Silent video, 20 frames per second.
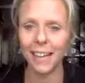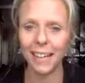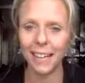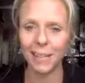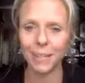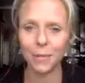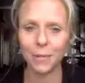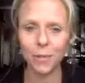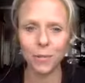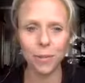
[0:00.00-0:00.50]

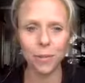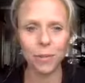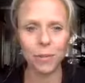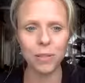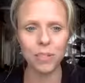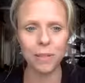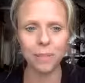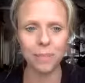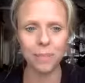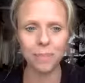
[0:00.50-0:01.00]
uh, drop
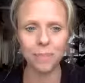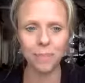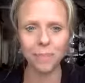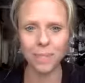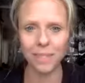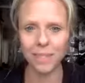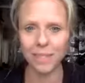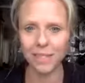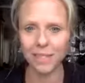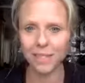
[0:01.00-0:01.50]
some
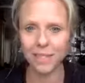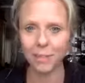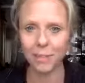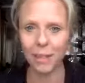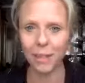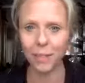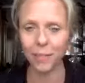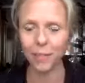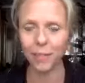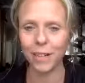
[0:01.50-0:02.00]

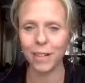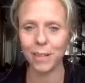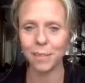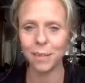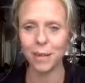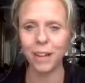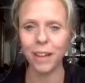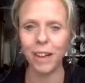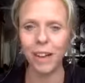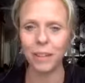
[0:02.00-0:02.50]
some little
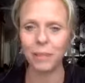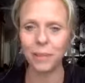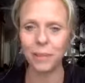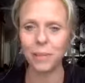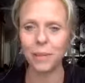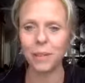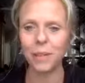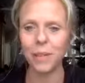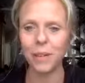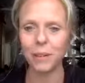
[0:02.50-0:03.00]
Facebook
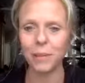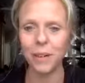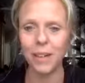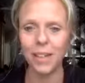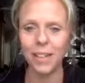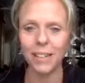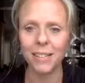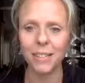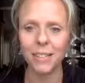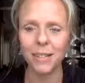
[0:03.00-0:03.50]
lives with you.
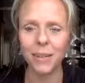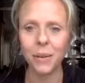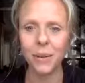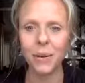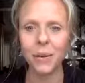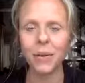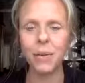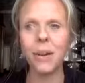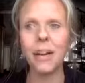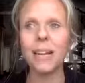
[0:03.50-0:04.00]

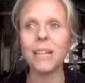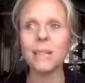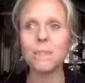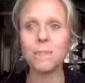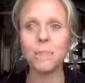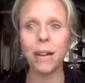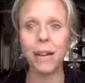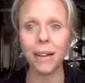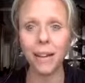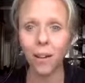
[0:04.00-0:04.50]
So
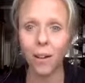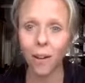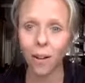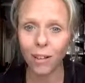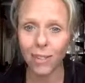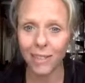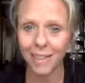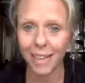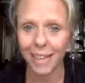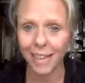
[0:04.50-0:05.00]
it's bank
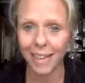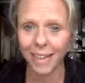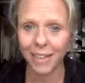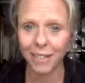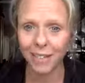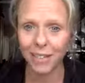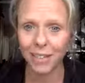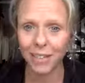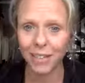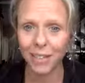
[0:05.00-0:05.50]
holiday
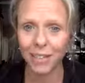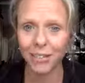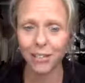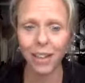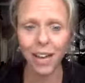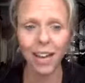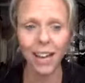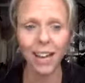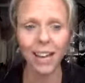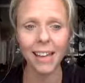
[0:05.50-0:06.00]
here in the
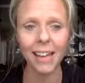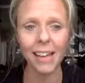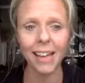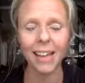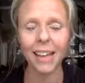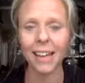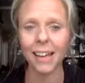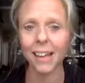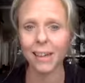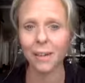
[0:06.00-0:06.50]
UK,
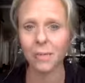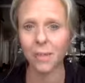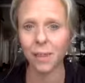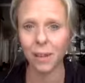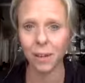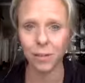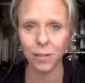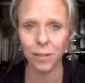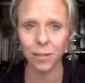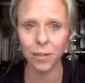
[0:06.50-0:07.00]
and
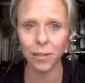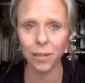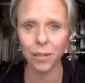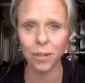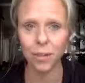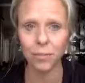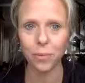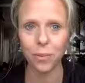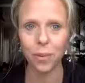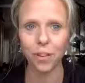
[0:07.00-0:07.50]
I want to
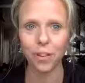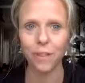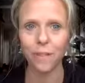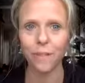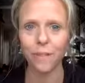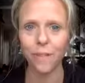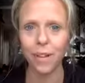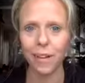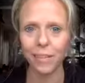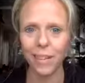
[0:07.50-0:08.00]
wish you all
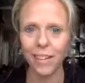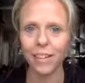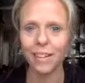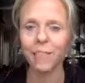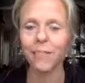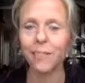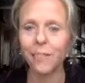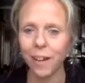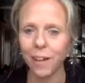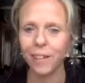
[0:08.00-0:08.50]
a
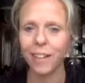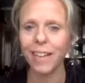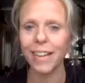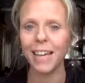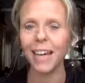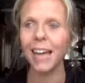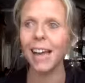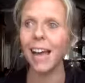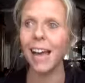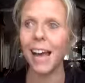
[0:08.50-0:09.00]
very,
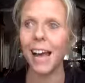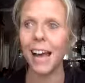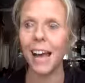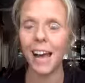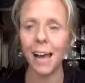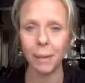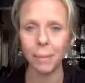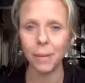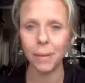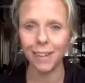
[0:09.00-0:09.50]
very
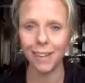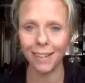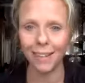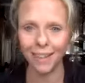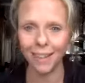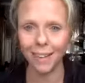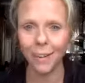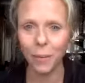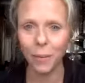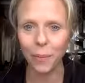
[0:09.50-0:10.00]

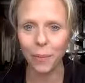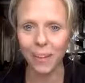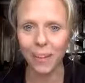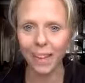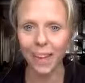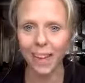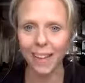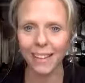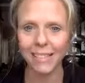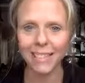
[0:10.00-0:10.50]
happy long
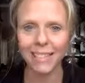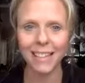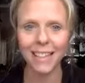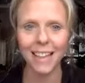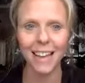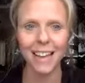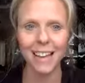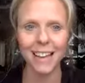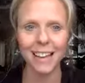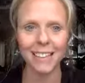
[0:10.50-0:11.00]
weekend.
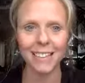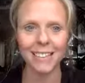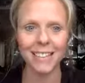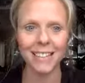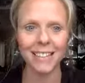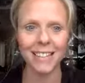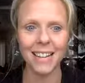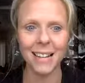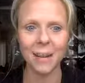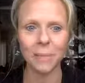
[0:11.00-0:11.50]

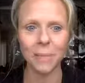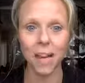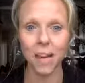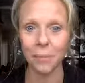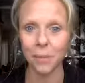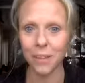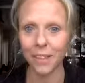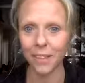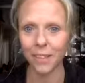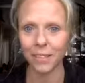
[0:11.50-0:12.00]
And um,
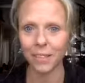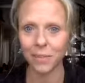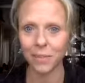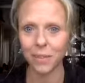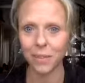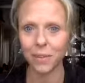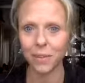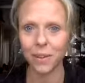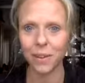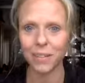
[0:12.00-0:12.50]
I will catch
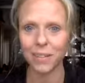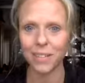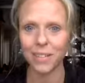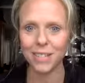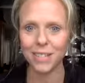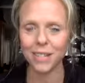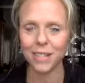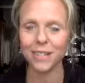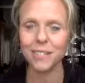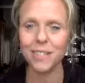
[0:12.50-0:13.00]
up with you very
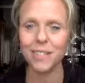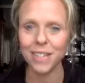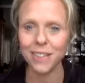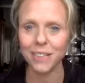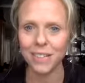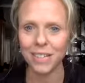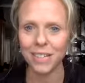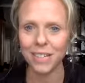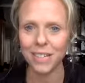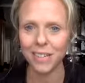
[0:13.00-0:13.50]
soon.
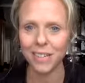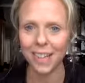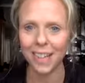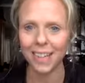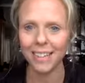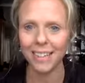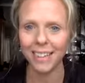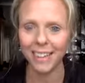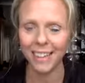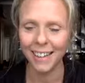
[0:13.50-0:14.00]
So until
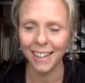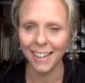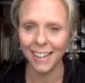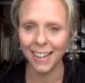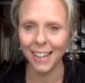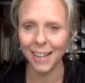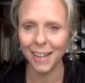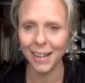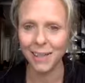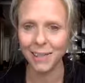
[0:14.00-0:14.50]
then,
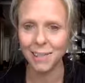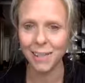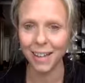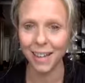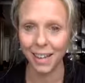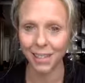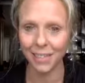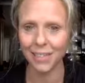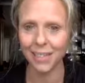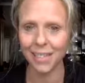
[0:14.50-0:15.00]
um,
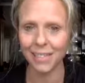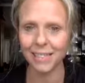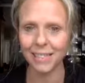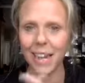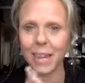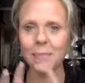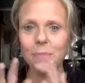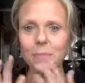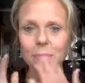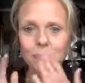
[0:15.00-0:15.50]
catch you next
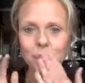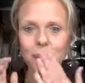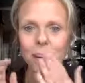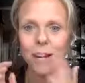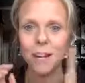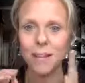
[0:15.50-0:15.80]
time.